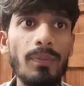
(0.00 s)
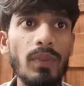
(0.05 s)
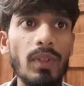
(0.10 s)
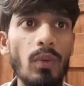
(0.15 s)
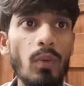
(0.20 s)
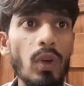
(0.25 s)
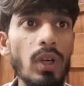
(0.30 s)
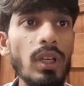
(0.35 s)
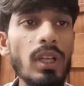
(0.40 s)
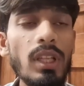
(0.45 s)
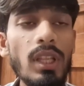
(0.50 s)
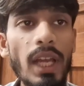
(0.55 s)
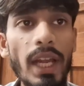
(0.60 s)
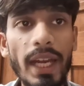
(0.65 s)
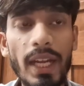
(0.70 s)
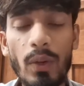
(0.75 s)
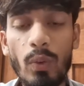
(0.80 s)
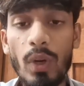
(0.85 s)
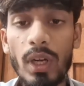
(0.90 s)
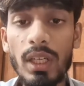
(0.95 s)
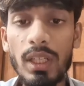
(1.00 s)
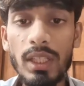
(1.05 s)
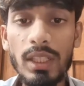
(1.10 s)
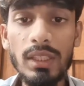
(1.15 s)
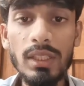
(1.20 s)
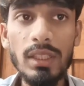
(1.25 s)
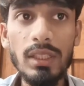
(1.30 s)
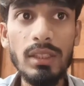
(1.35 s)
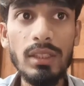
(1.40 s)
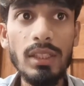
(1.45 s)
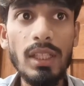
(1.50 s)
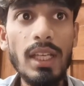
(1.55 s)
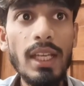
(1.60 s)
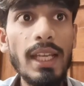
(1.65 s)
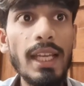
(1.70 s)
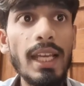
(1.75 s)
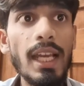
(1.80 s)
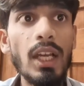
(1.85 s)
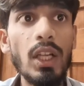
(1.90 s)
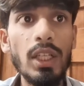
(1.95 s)
What are the advantages?
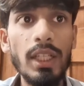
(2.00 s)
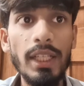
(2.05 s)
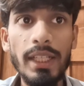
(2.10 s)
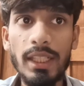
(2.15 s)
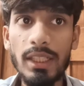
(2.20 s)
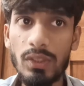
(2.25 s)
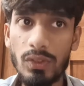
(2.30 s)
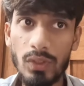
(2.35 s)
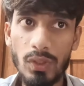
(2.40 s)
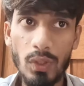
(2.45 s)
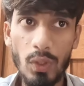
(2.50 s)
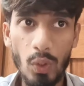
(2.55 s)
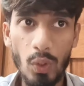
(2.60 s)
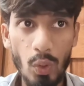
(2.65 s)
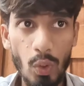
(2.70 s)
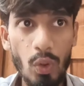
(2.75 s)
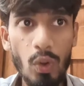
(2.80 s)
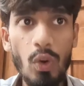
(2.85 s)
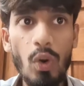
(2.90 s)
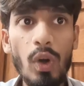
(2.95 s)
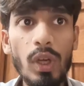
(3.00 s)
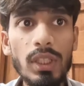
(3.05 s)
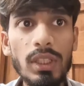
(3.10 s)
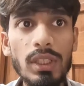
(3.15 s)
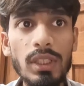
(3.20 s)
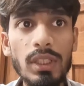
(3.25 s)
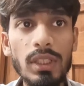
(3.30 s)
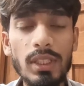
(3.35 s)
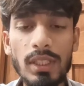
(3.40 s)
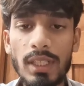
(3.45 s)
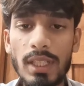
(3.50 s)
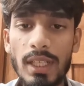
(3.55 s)
It is low cost